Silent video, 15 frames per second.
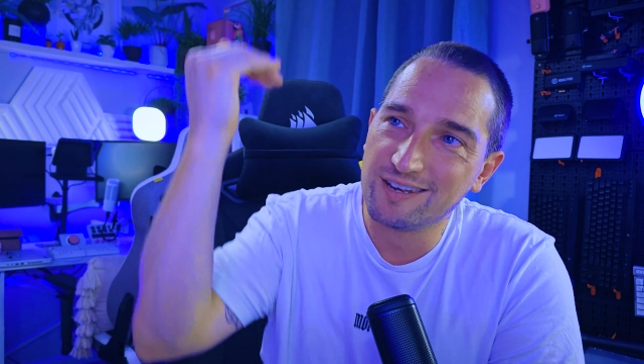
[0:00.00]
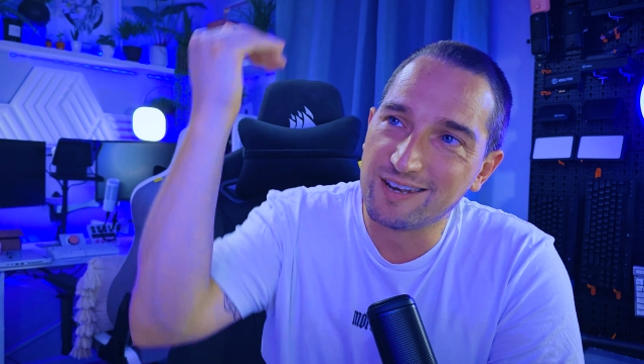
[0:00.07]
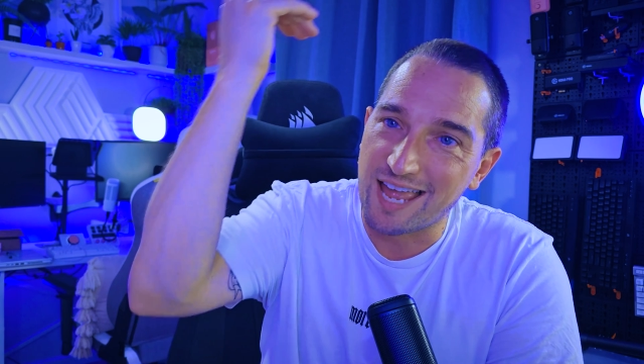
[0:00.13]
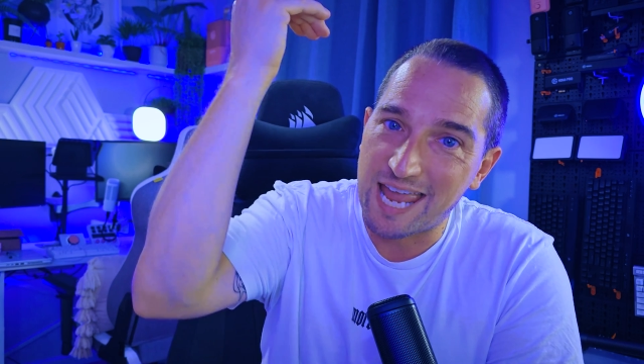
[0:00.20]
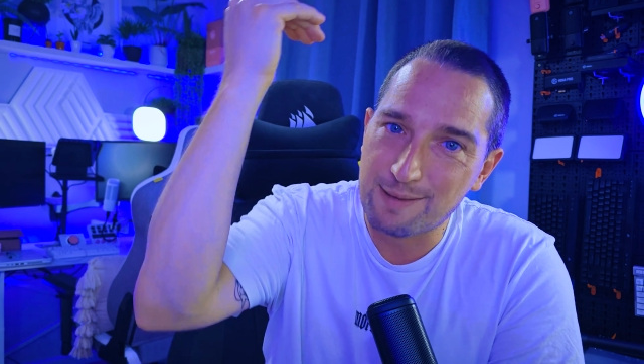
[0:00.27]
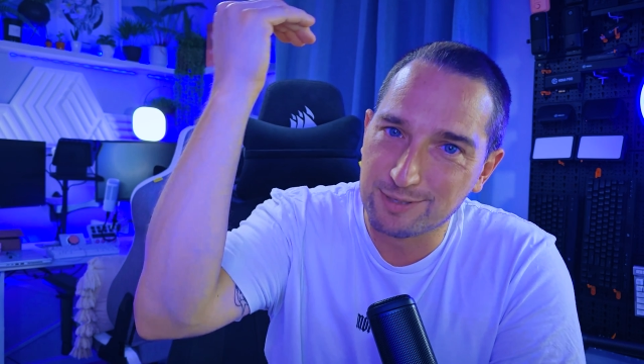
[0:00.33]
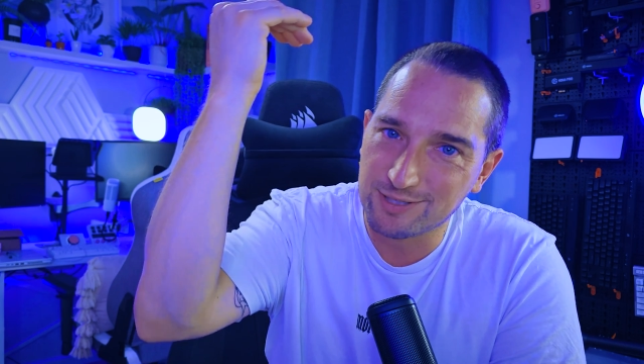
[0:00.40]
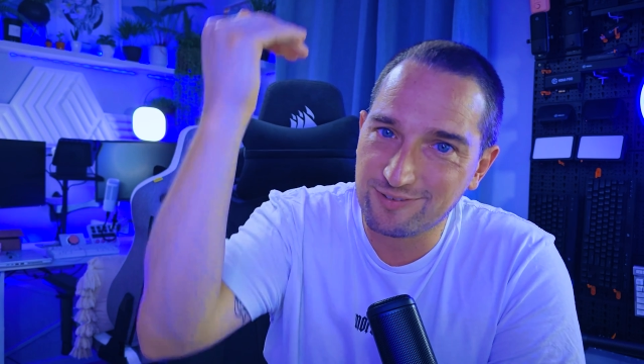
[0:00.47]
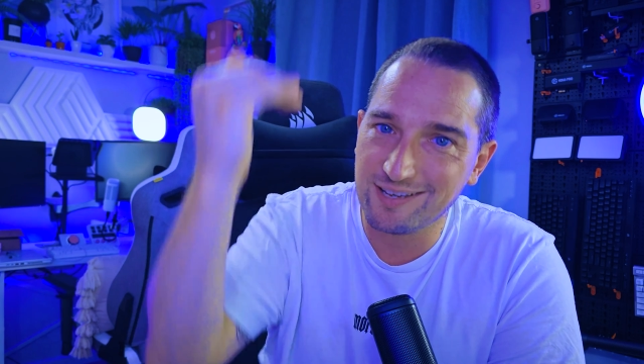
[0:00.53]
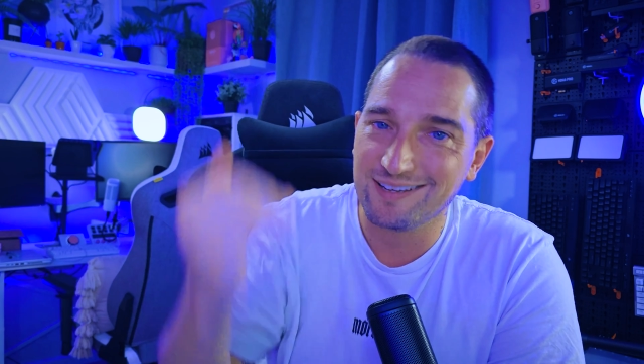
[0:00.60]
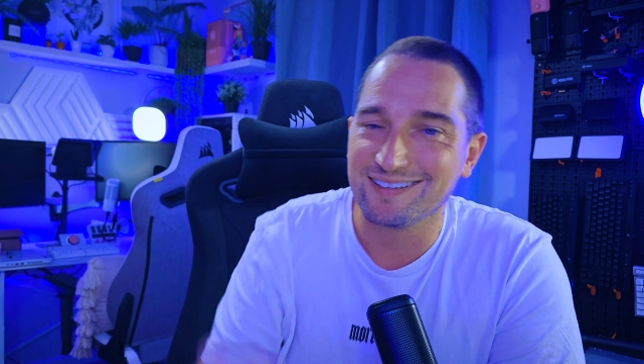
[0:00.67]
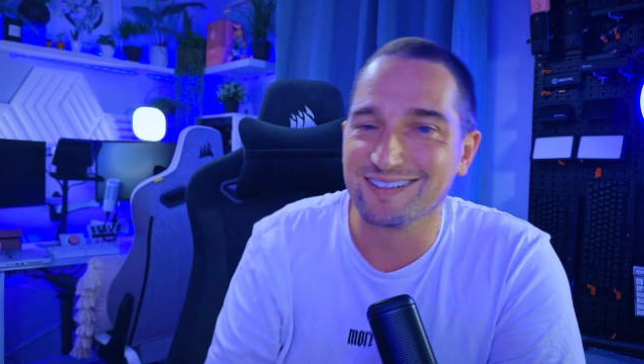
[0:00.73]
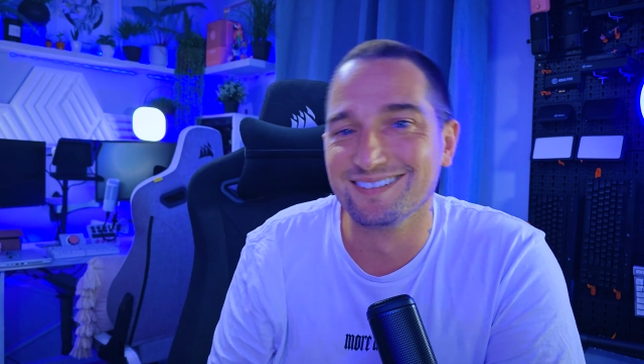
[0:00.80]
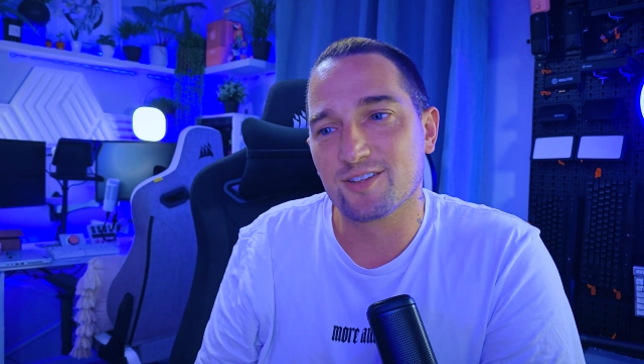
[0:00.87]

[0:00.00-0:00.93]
hemisphere.